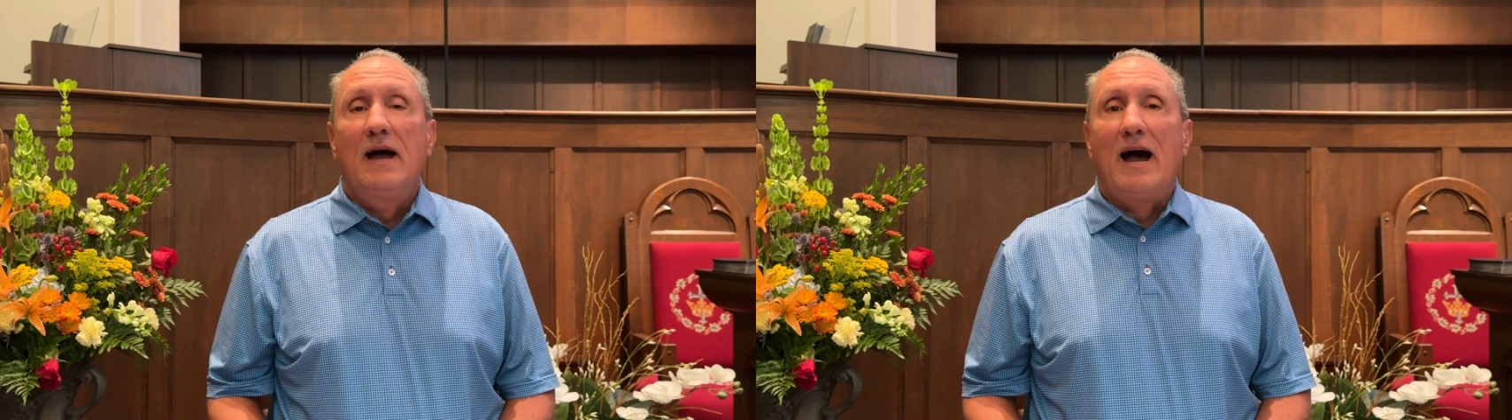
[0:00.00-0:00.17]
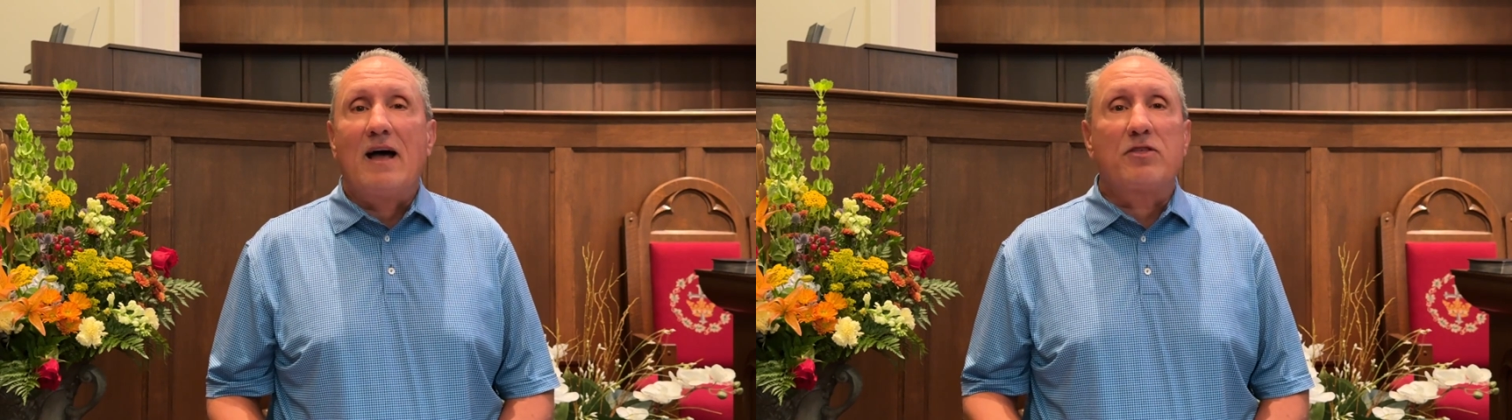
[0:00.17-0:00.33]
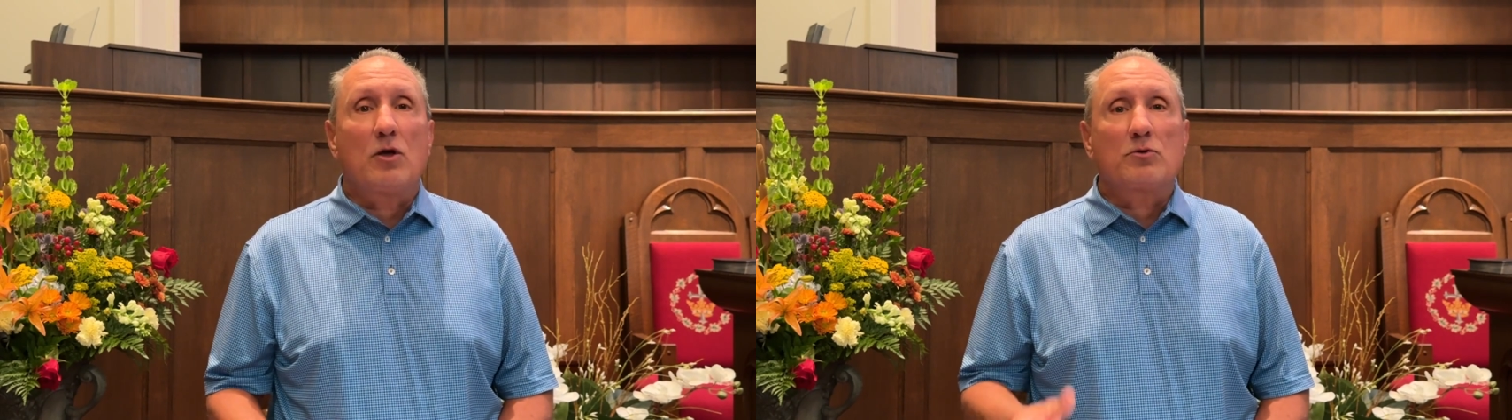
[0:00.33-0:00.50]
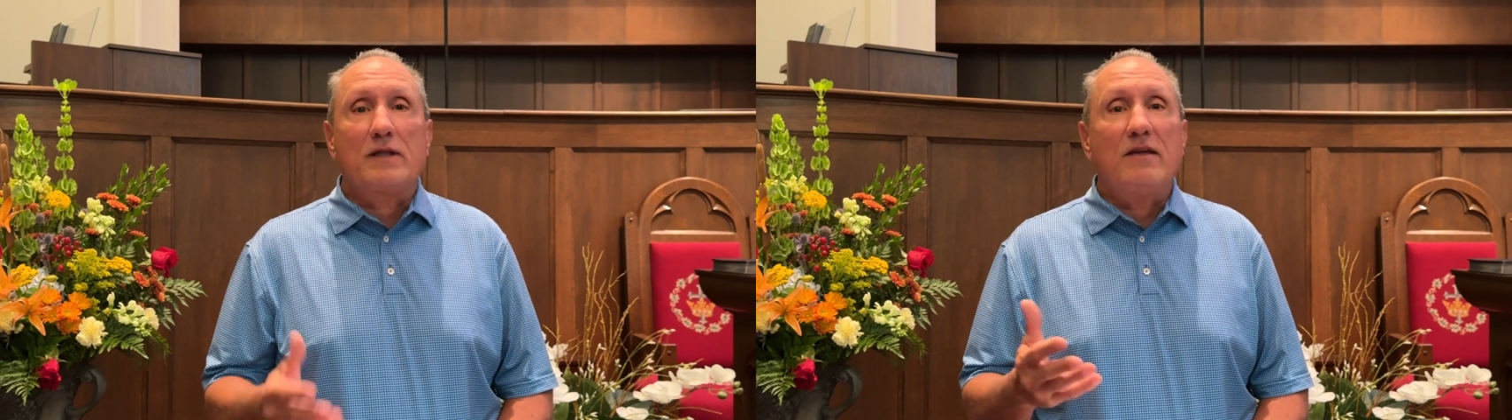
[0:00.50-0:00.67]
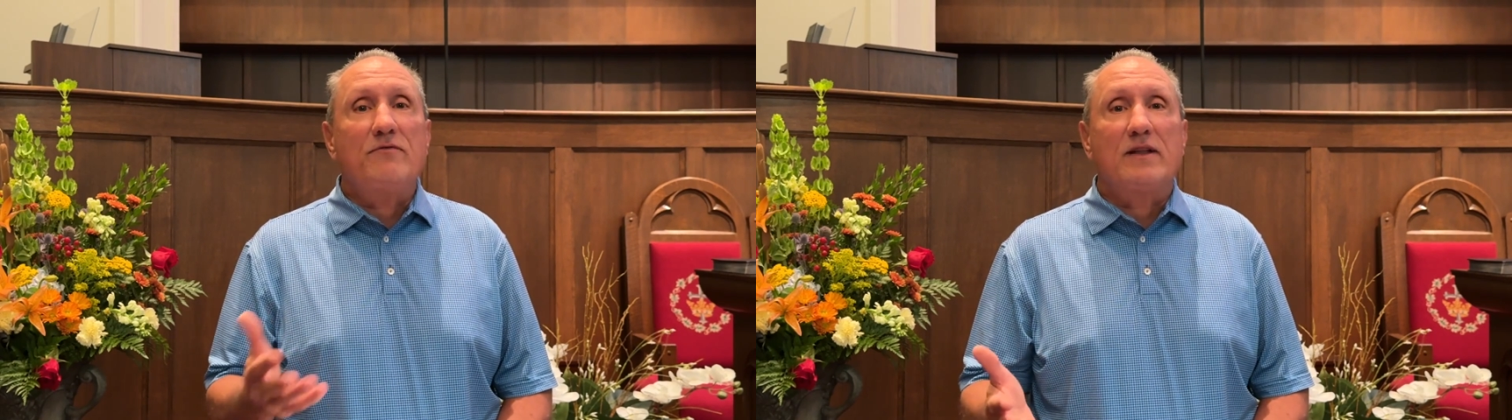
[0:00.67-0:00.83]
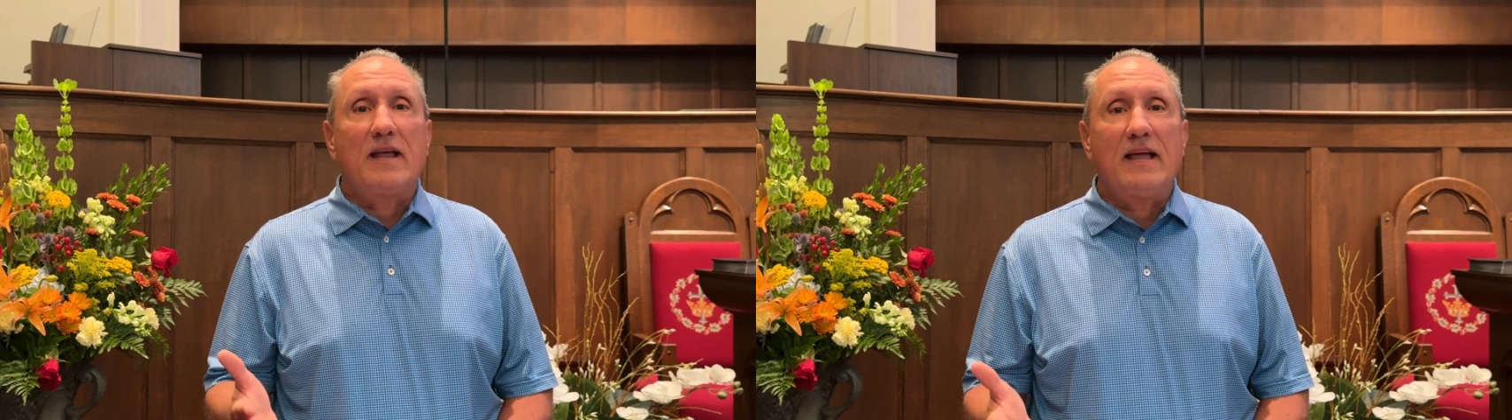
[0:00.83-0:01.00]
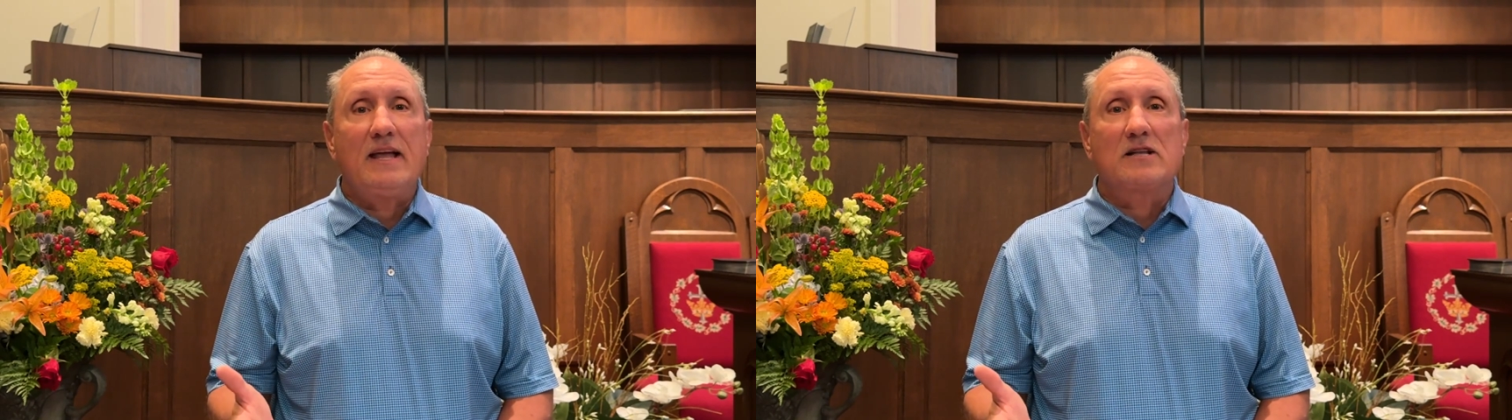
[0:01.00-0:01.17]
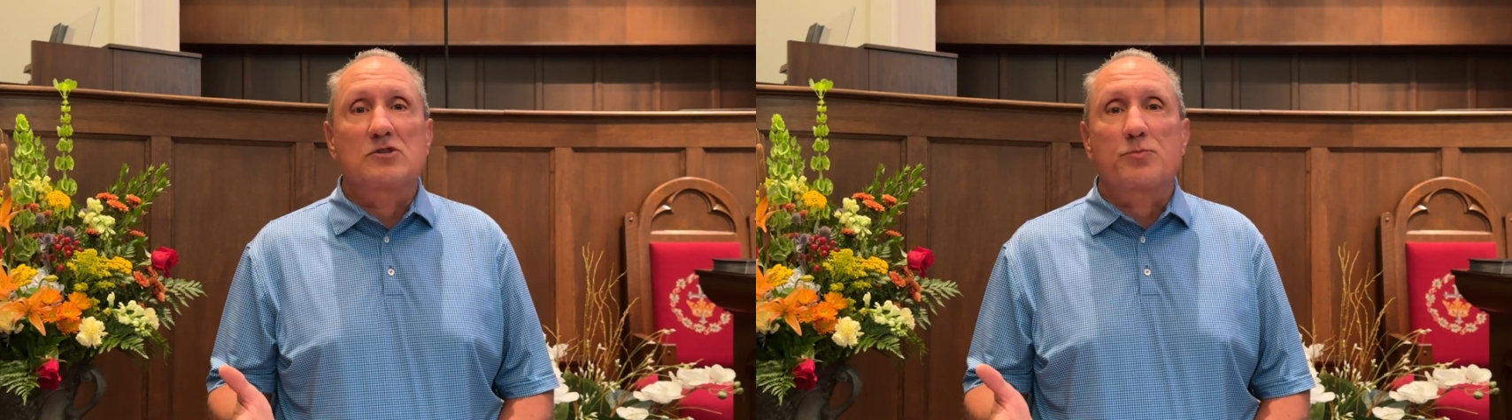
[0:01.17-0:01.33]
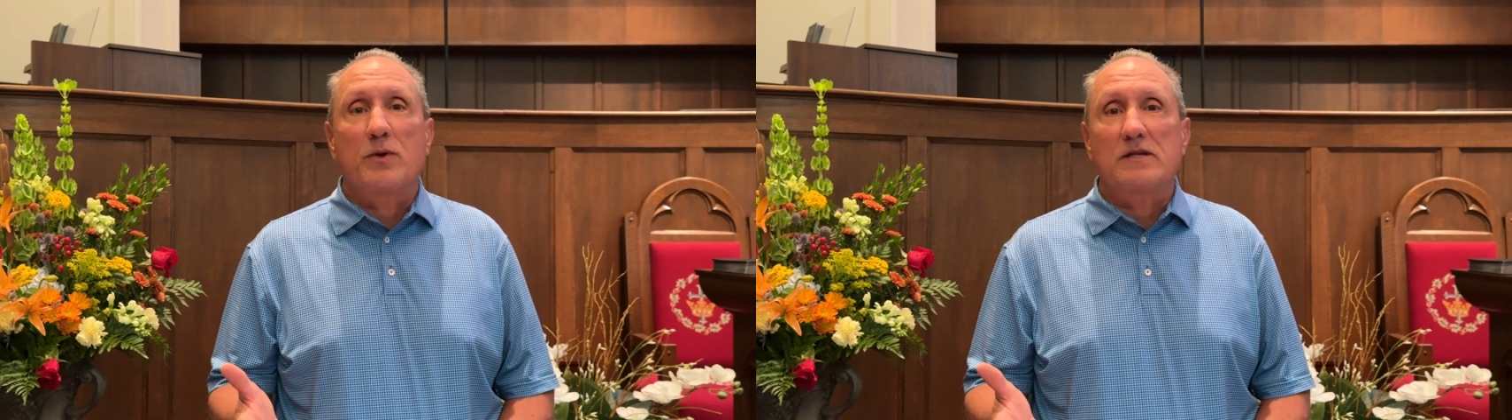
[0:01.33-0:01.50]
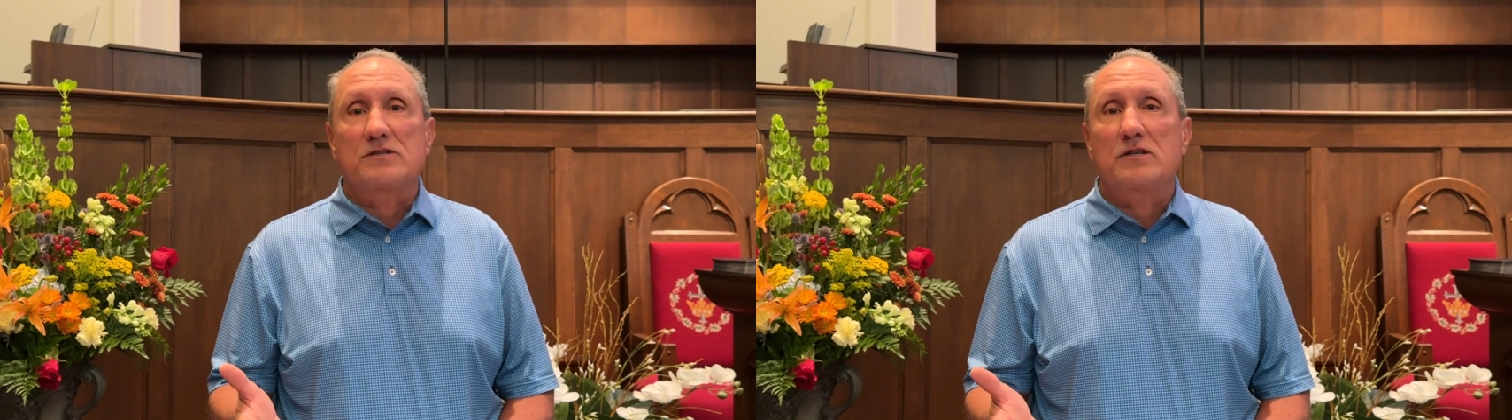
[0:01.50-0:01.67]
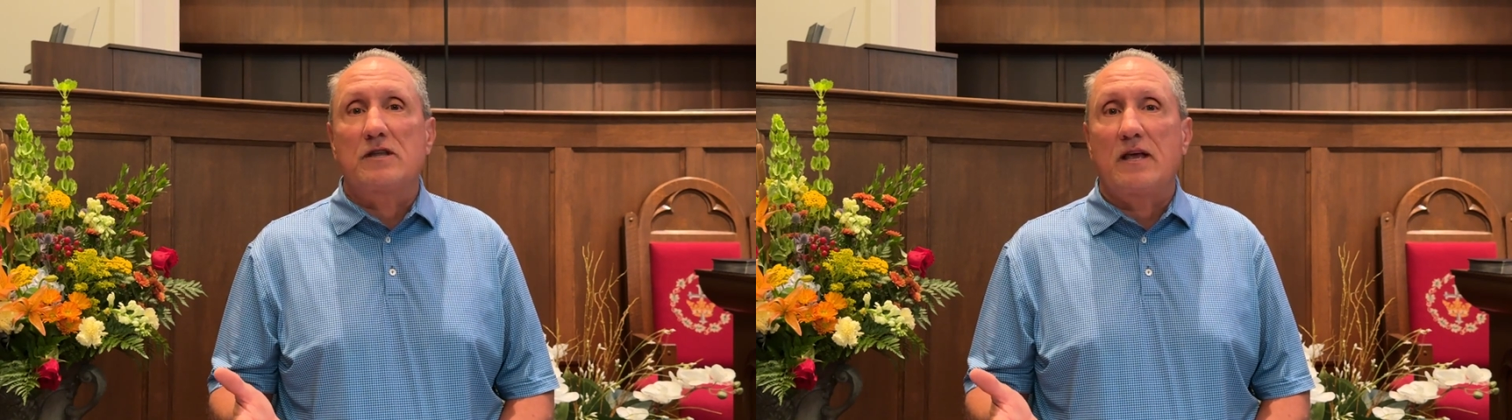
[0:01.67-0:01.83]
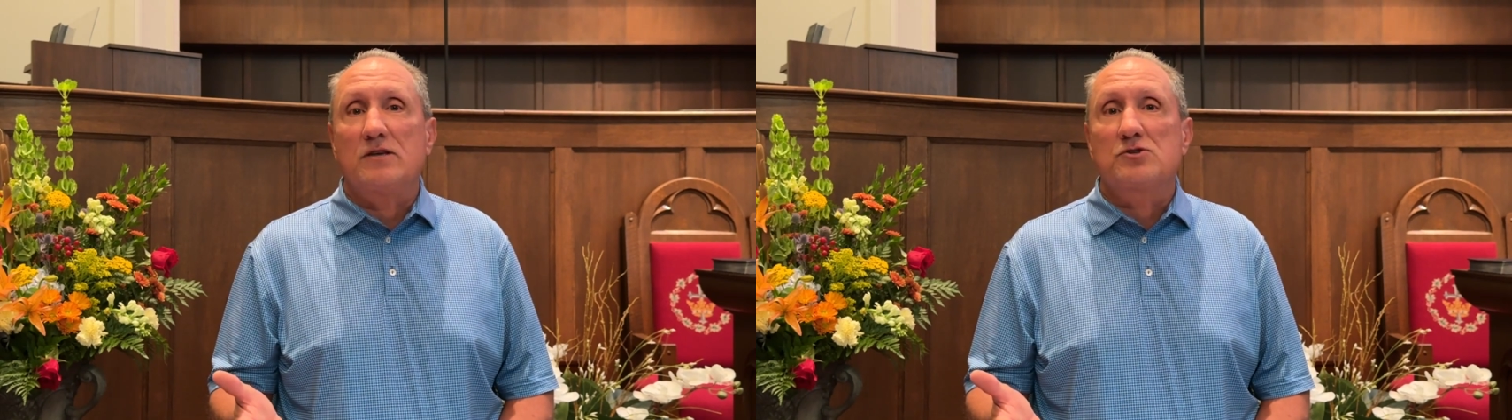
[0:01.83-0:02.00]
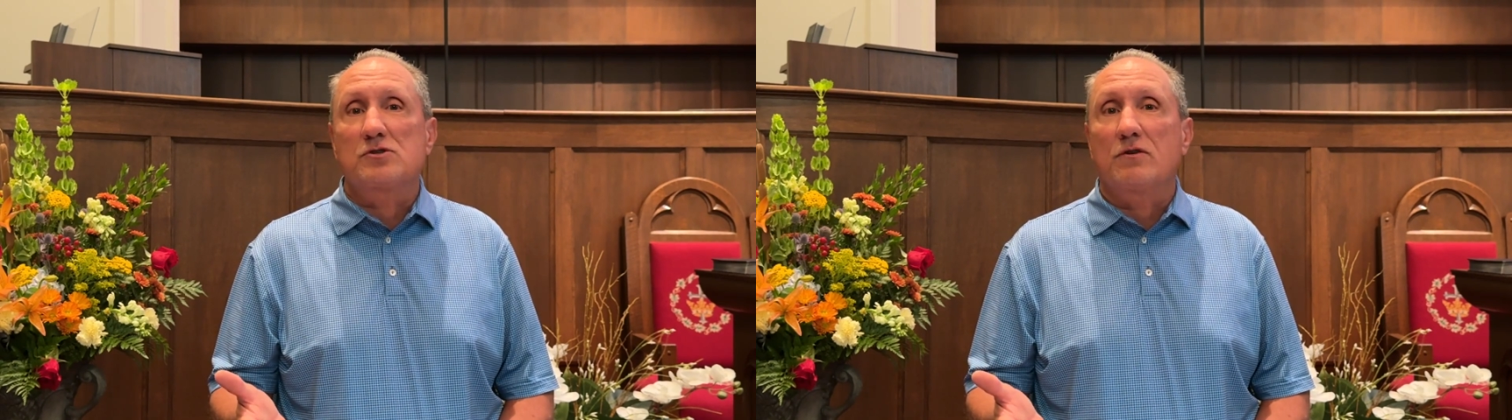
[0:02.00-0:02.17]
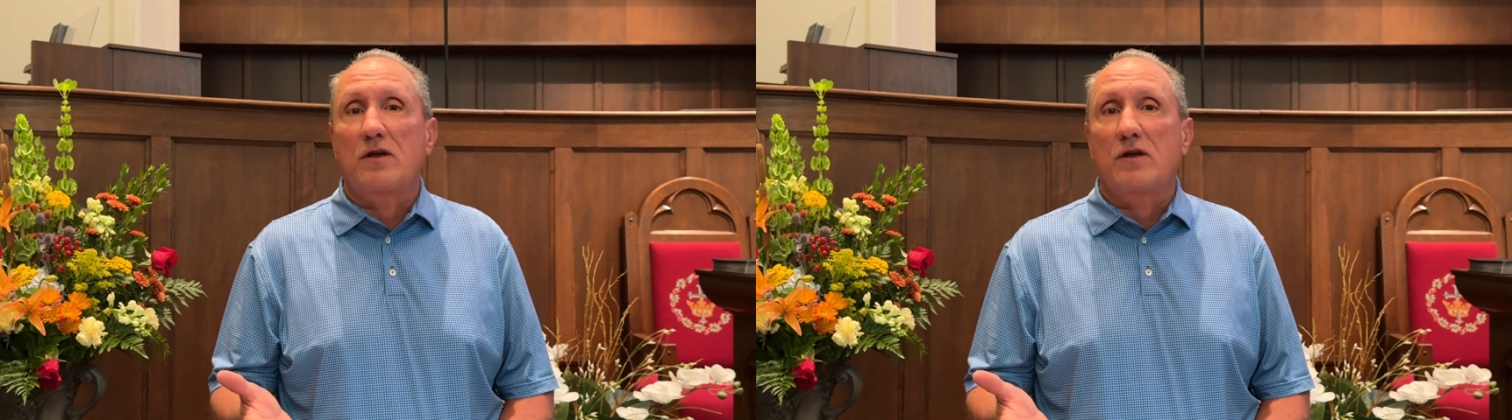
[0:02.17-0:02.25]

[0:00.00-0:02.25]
I thought David Hand's presentation